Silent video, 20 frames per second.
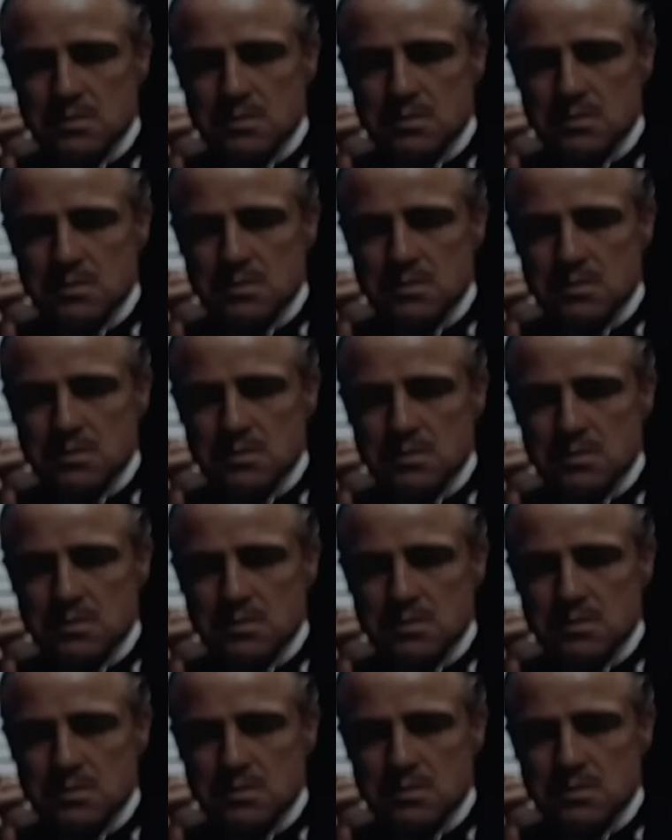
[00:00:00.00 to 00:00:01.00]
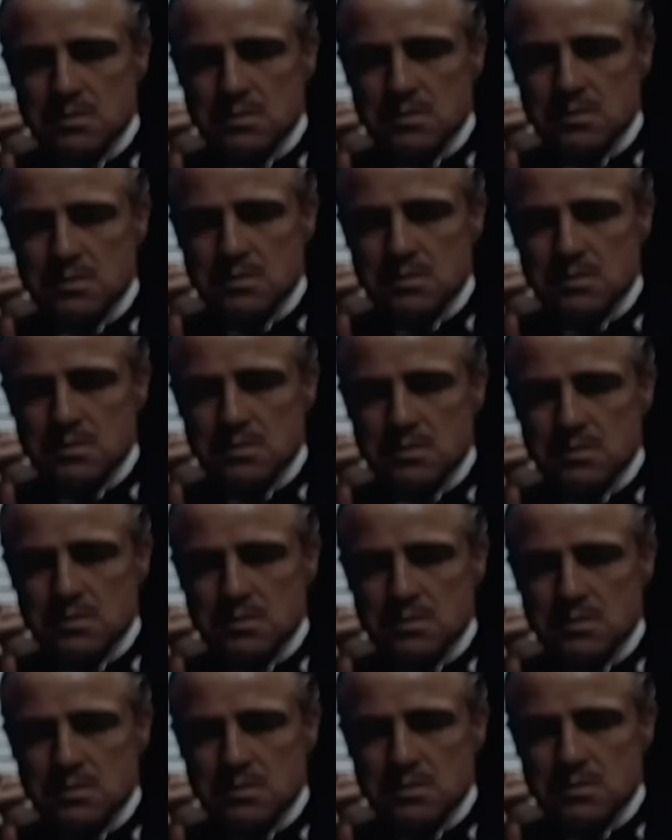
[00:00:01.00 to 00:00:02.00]

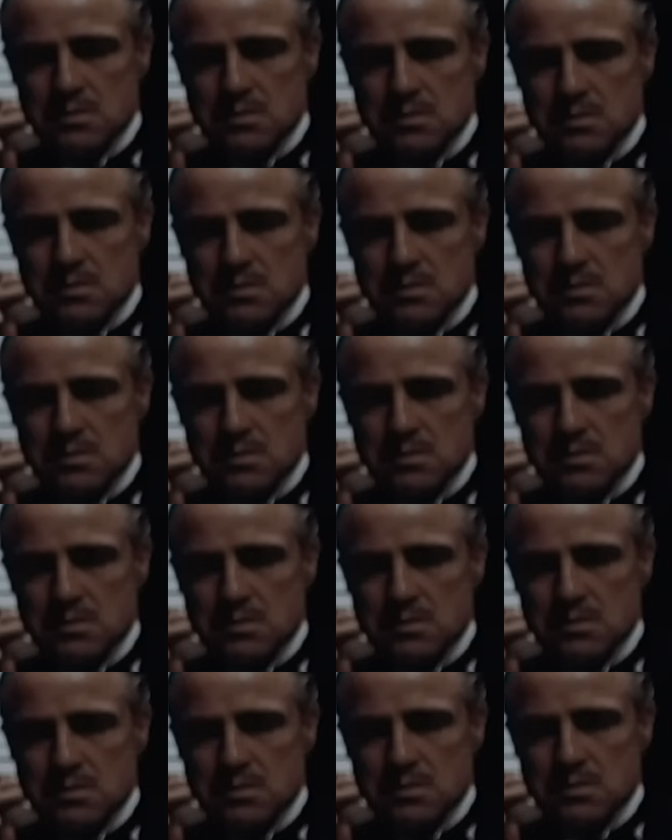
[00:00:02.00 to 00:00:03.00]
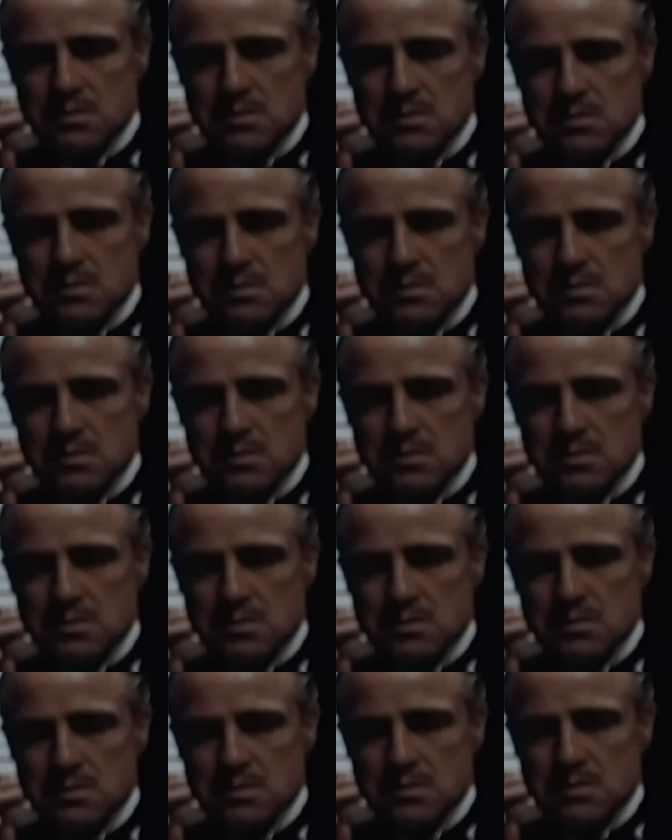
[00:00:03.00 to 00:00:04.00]

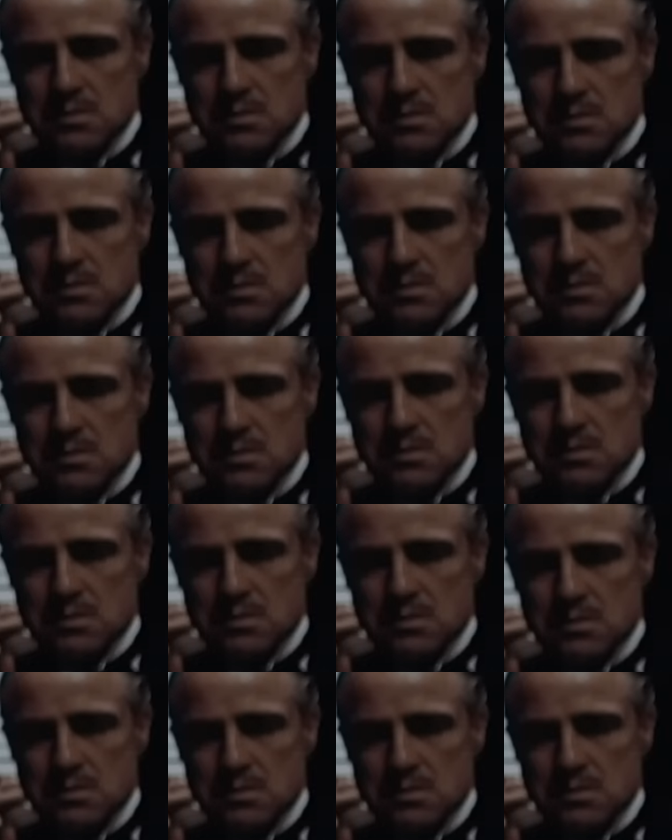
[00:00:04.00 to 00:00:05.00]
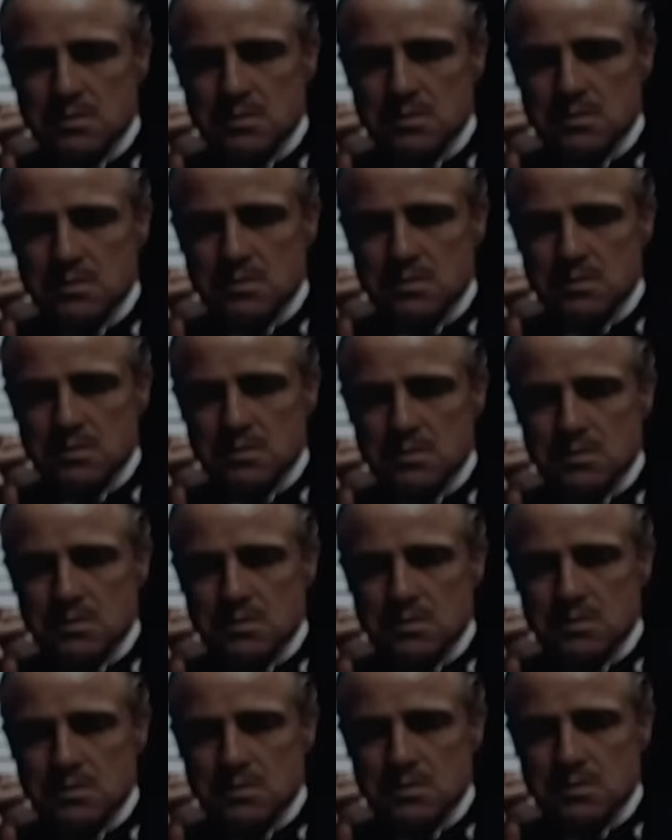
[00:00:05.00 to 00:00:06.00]

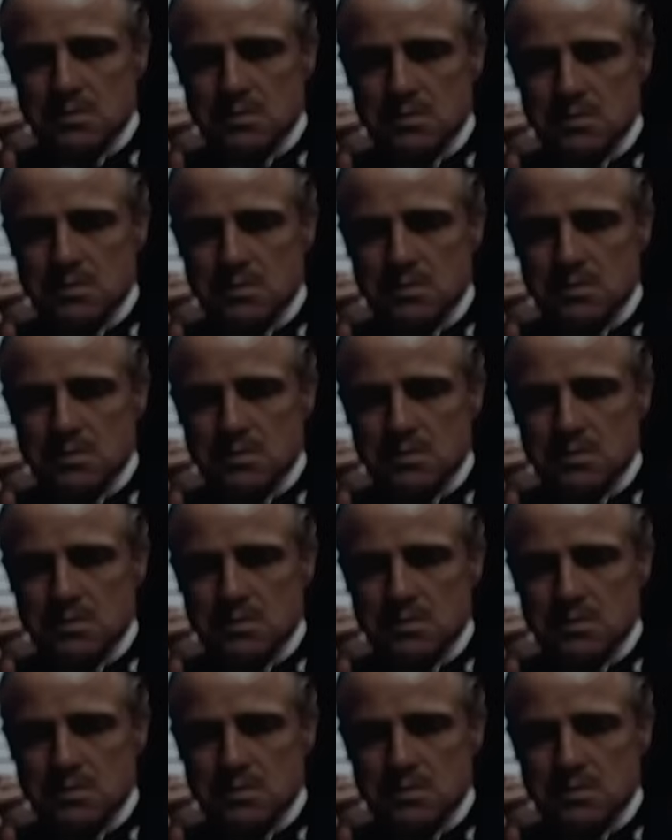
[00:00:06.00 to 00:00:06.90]
The person shown says nothing.